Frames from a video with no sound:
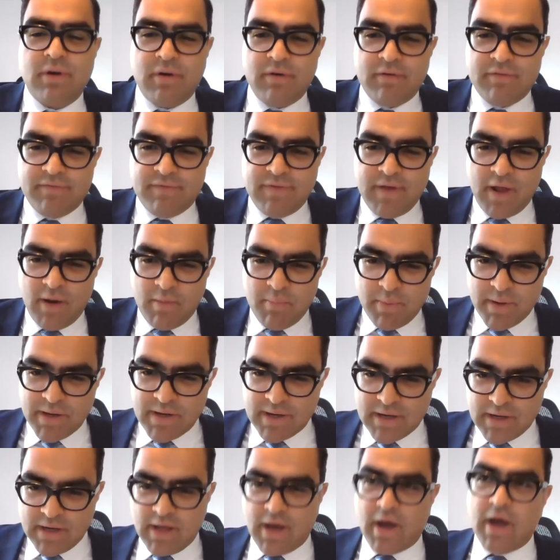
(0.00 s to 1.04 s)
of
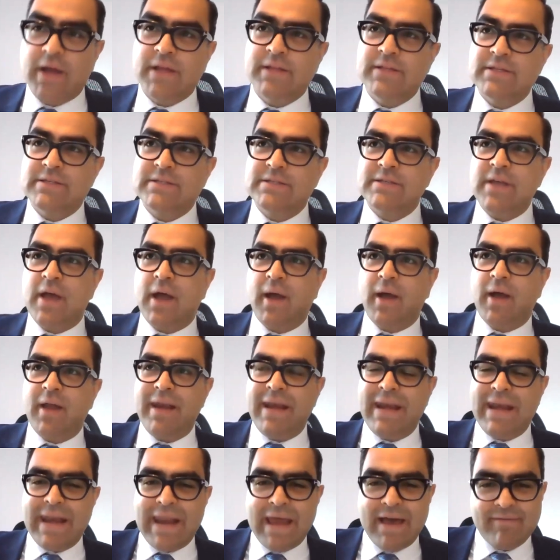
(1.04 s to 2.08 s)
helping clients
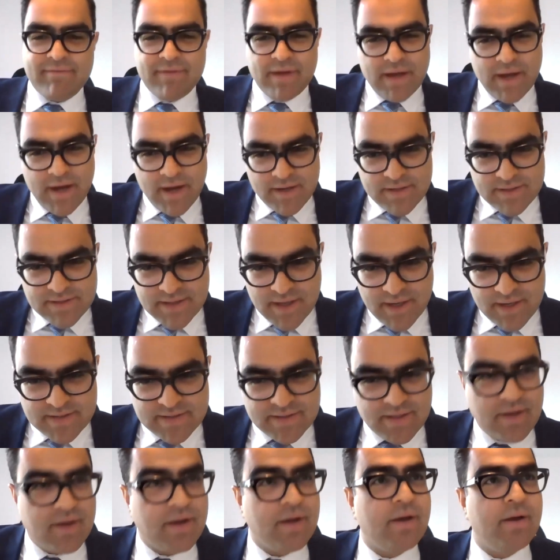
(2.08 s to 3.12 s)
navigate
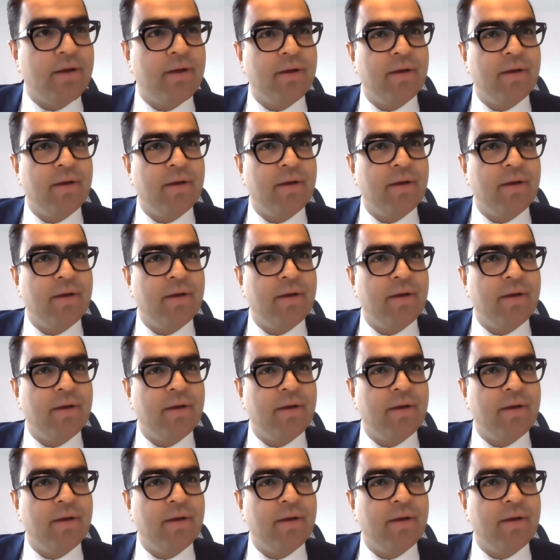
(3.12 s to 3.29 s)
data.